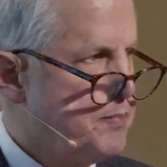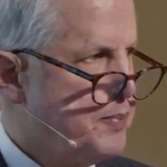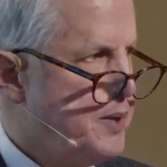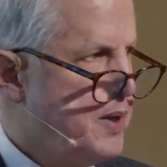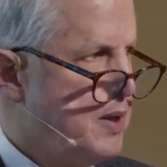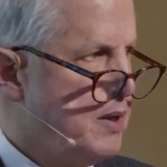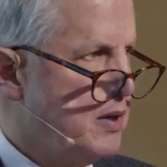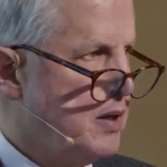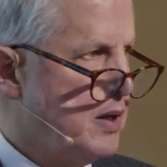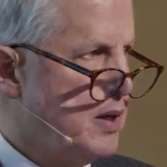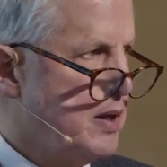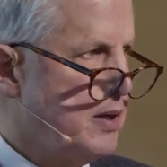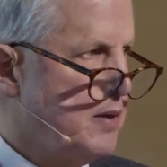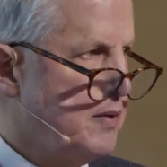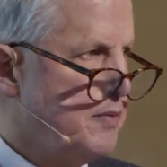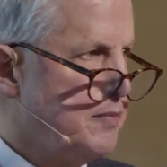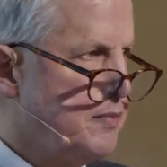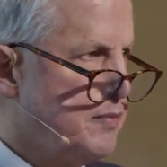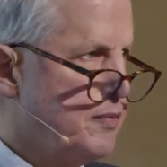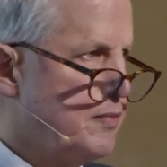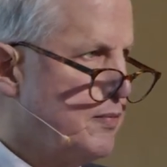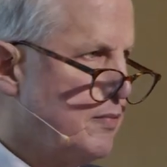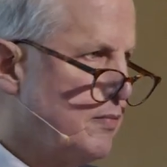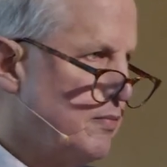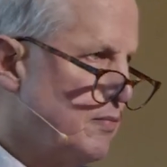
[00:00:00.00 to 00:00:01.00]
period
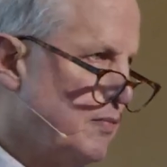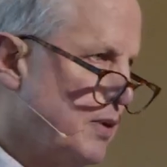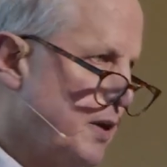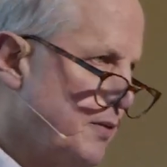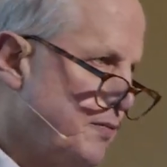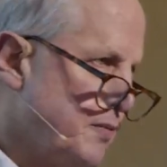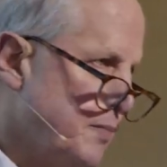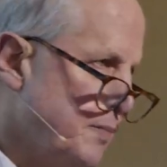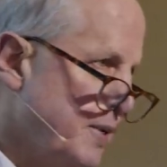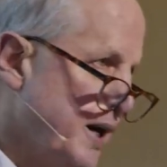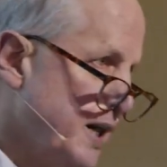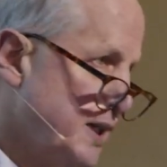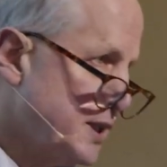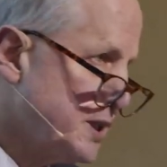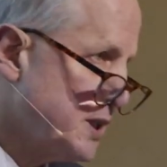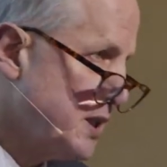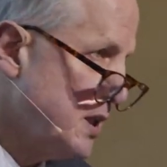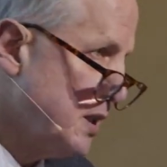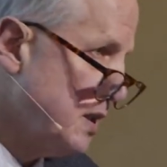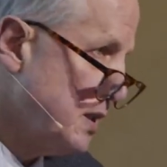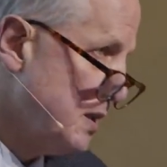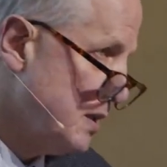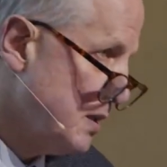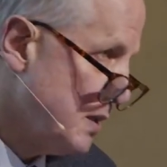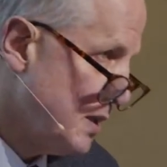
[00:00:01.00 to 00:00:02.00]
of
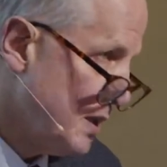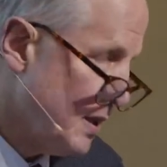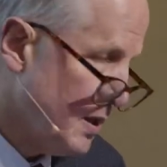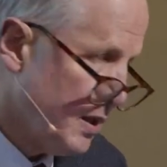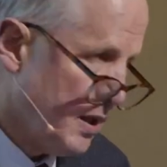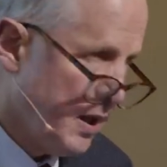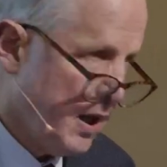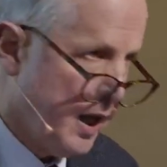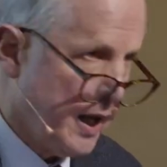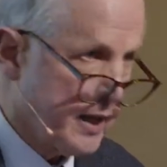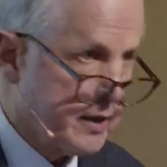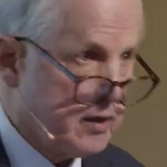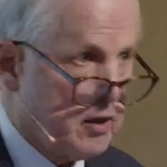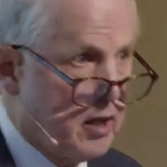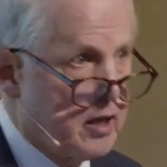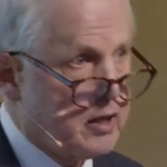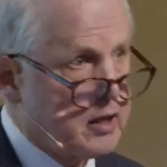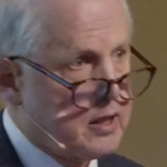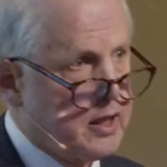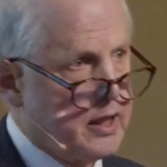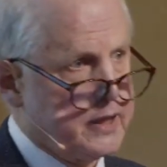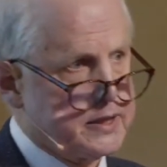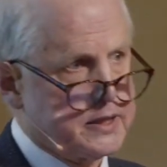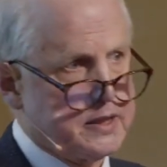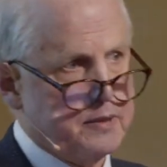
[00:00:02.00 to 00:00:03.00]
Reformation
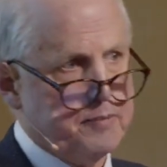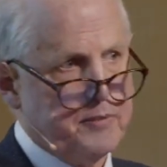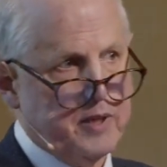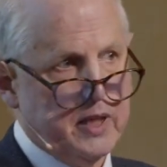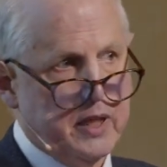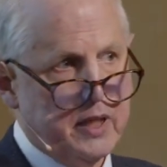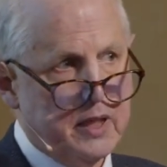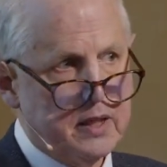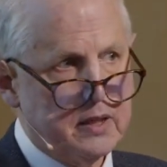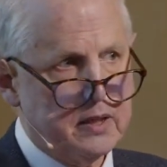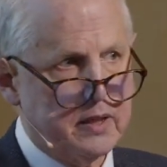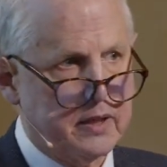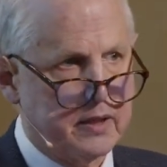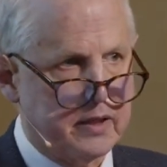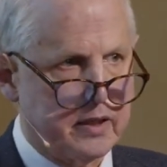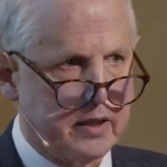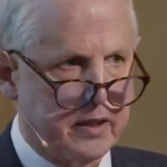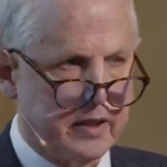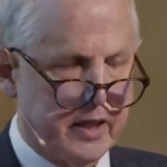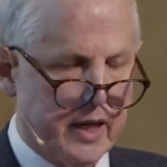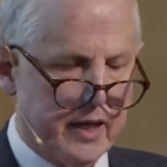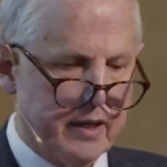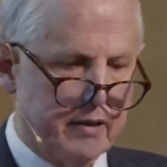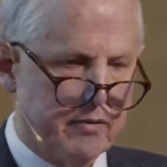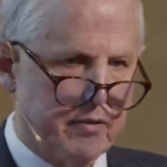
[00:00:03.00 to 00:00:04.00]
iconoclasm in England,
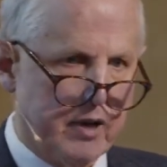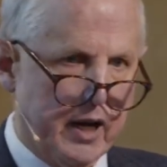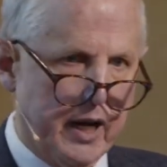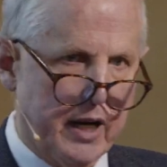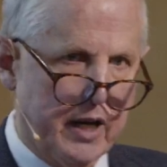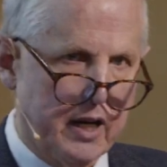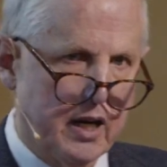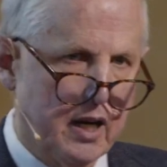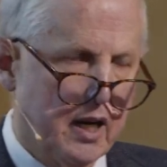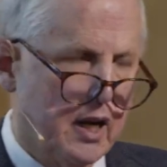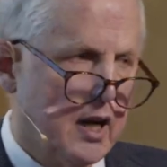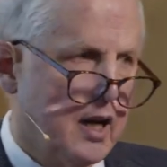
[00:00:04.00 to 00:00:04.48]
at any rate,